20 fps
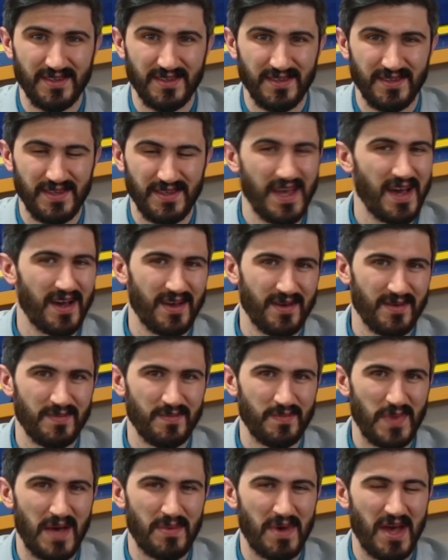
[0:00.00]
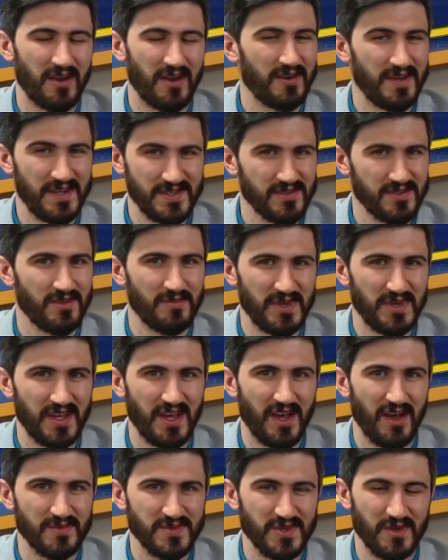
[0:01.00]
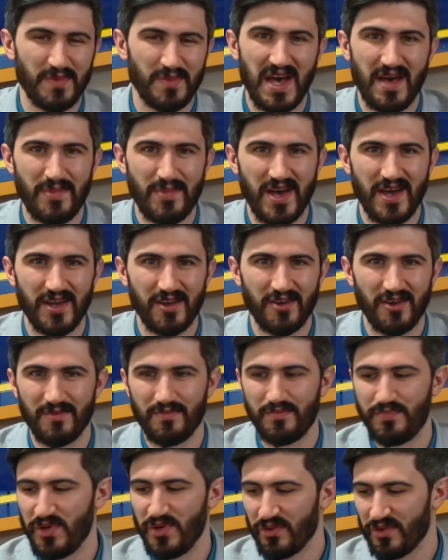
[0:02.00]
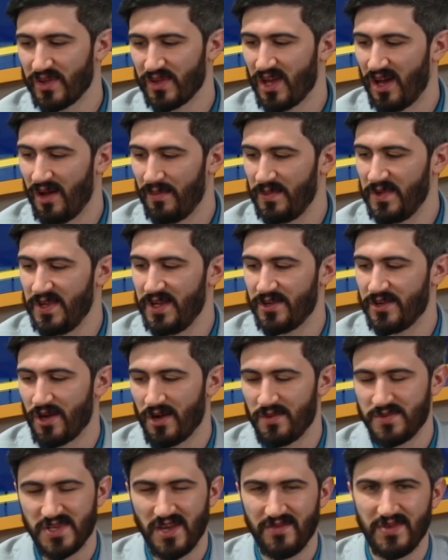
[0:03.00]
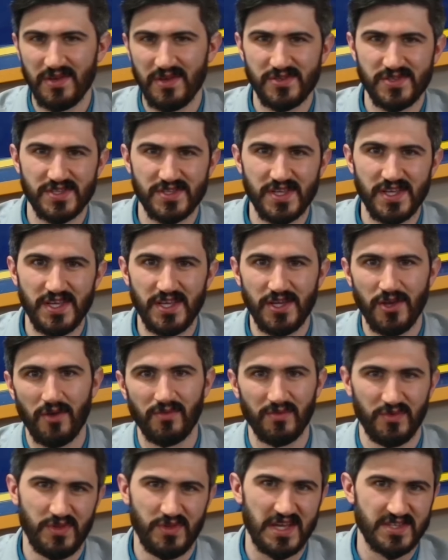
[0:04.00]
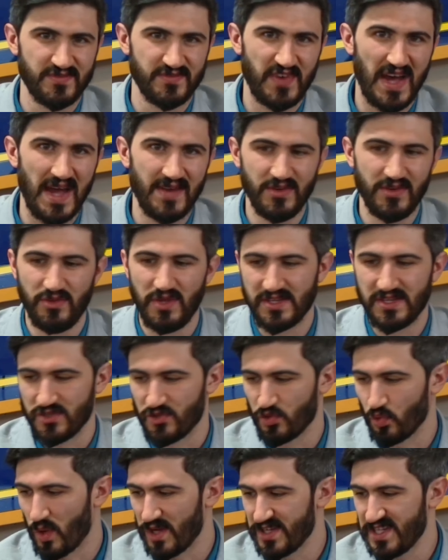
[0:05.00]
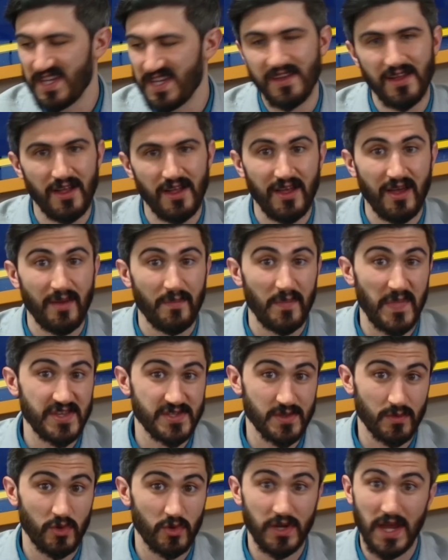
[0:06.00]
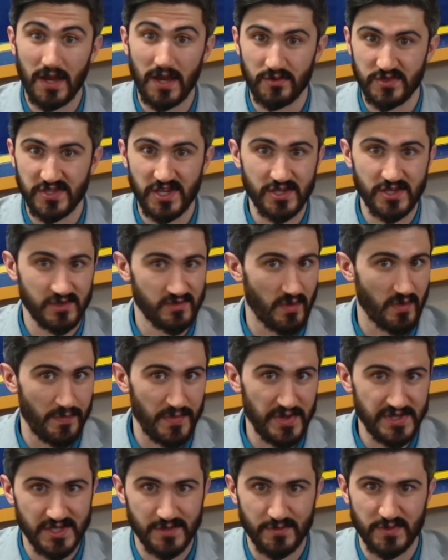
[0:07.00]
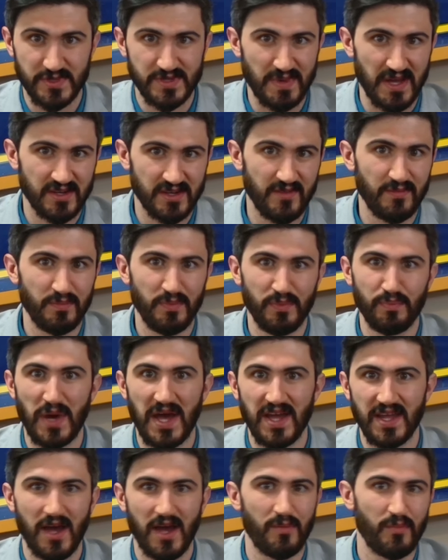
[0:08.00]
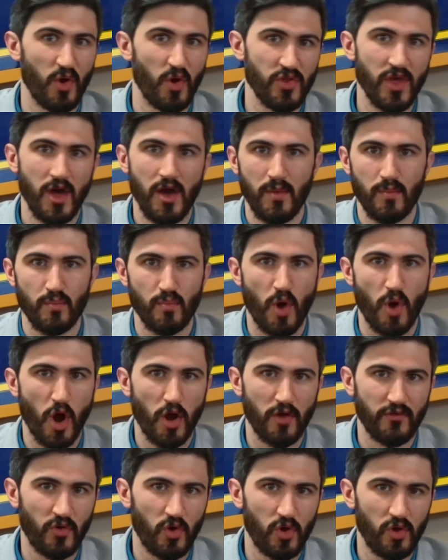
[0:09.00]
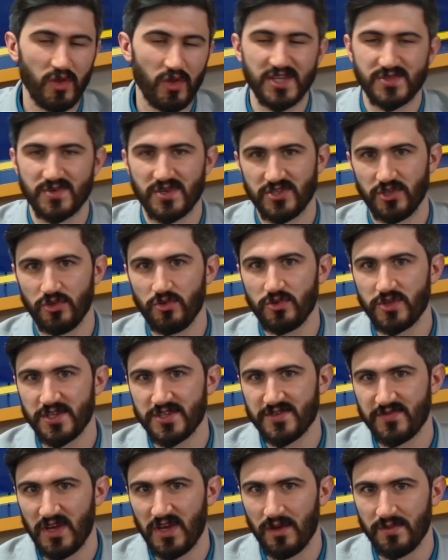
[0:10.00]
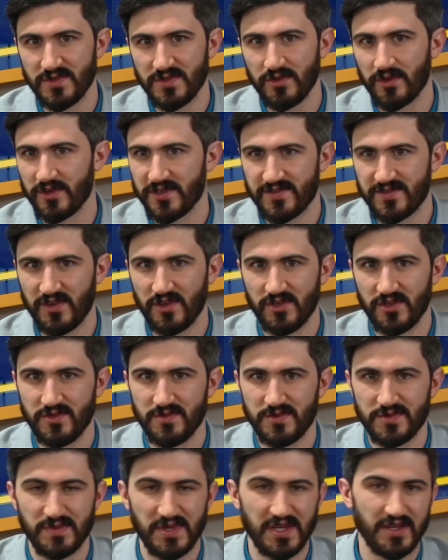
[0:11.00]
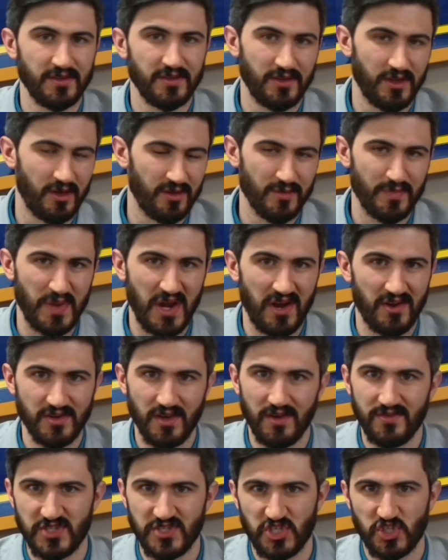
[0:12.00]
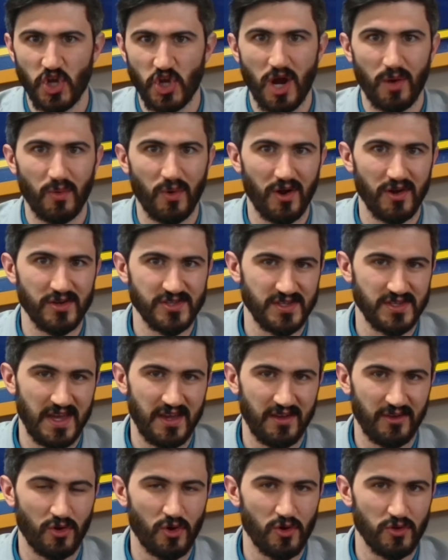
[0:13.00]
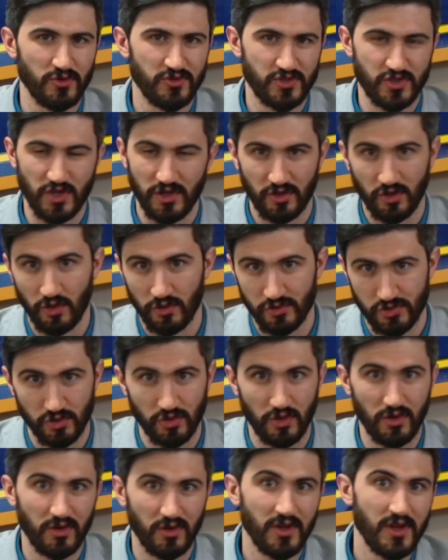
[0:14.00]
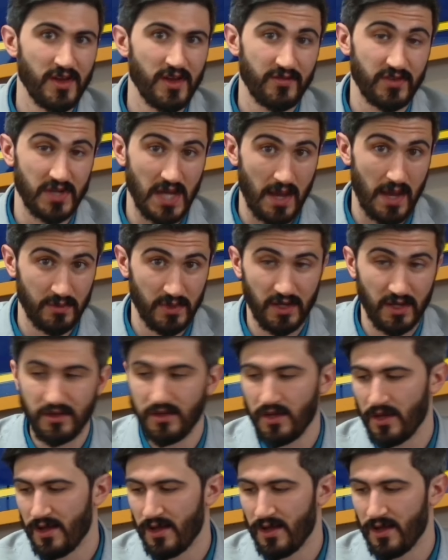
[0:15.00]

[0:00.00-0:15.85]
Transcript: Yeah, Bob Iger needs a little bit of help. So Bob Iger built the company in terms of he was the CEO from 2005 to 2020, made some good acquisitions from a business perspective, buying out both Marvel as well as Lucasfilms, Lucasfilms being, you know, the parent of Star Wars and that cult- cultural phenomenon.